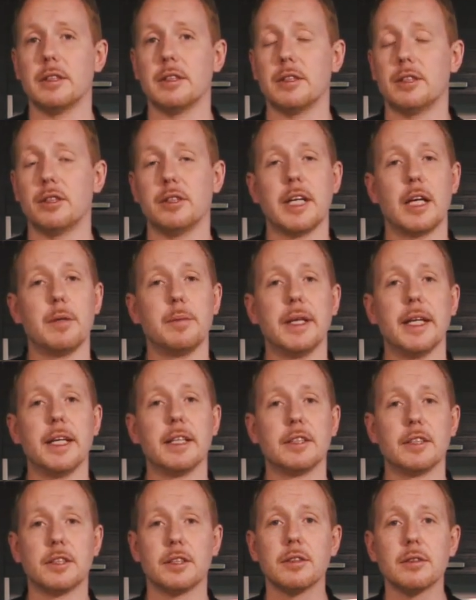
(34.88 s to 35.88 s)
to 10
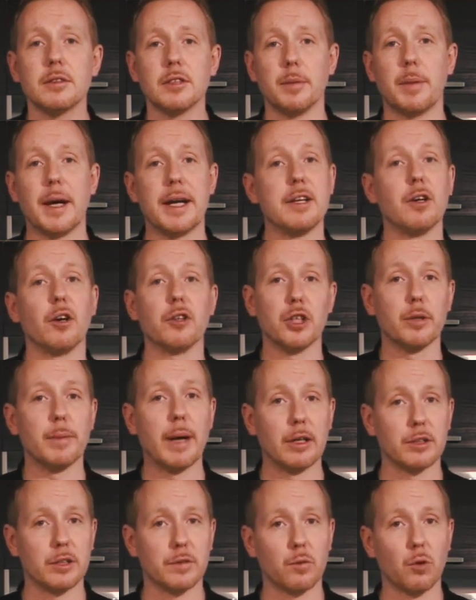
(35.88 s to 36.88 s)
minutes, depending on your
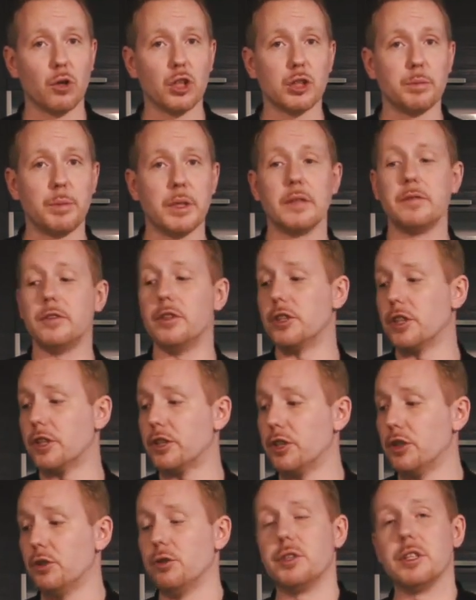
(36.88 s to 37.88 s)
amount of course, but if you're
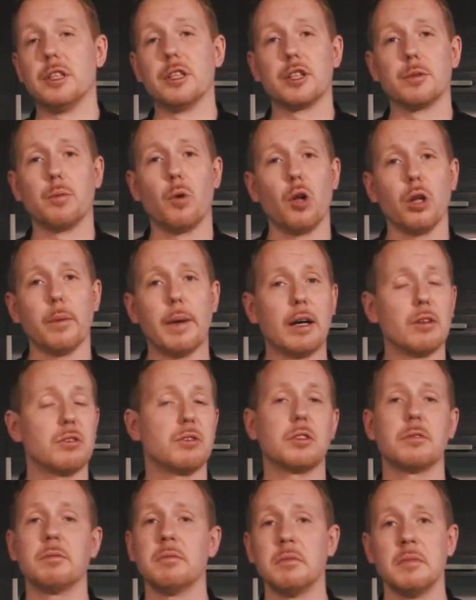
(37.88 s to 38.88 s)
just using a small
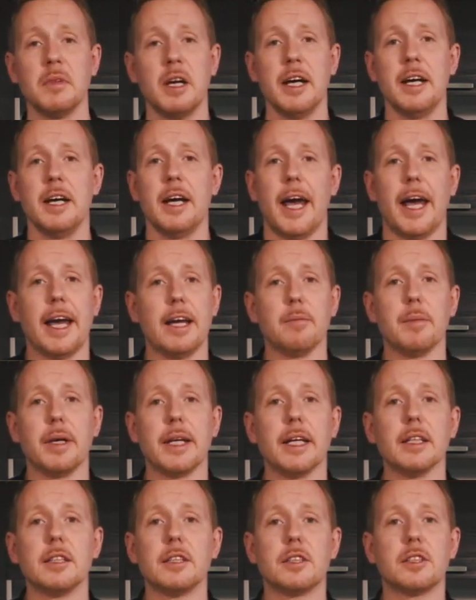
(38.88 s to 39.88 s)
amount, 8
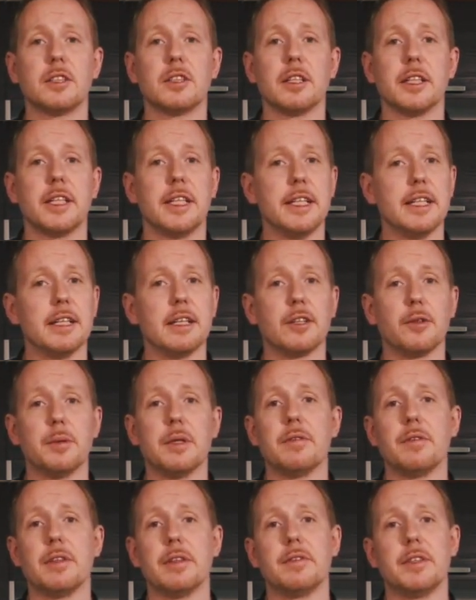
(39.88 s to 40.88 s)
minutes, heat it at
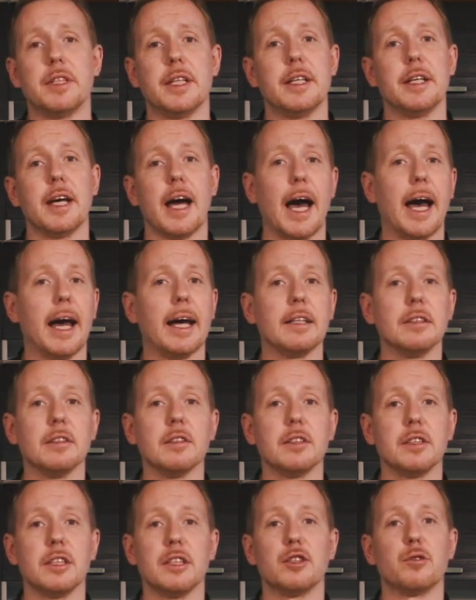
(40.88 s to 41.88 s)
350
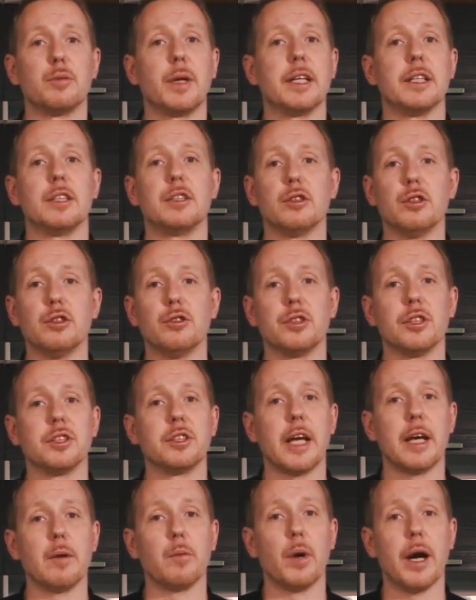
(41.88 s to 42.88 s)
and it's ready to use the
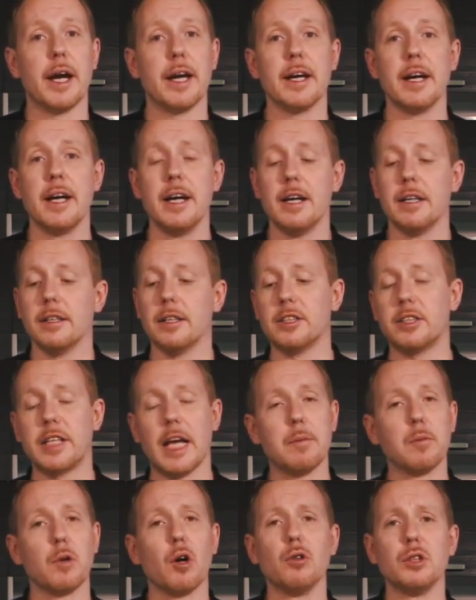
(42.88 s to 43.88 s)
same way. The
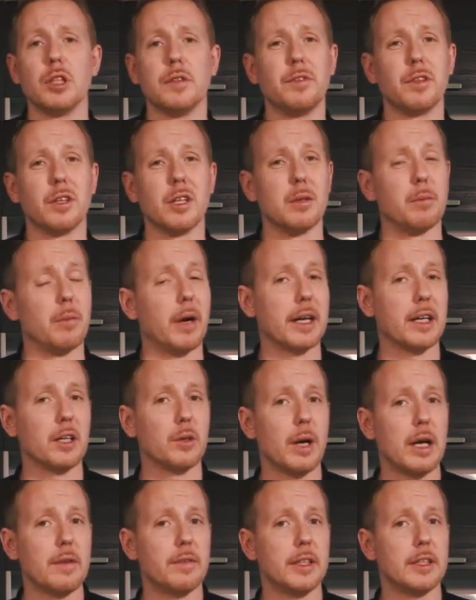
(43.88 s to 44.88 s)
same goes if you're going to
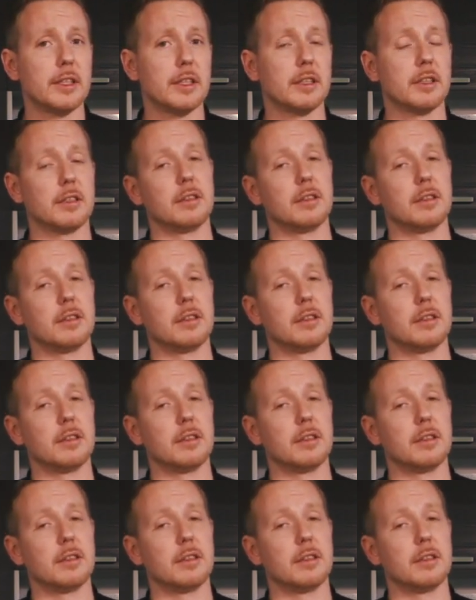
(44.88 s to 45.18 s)
microwave it,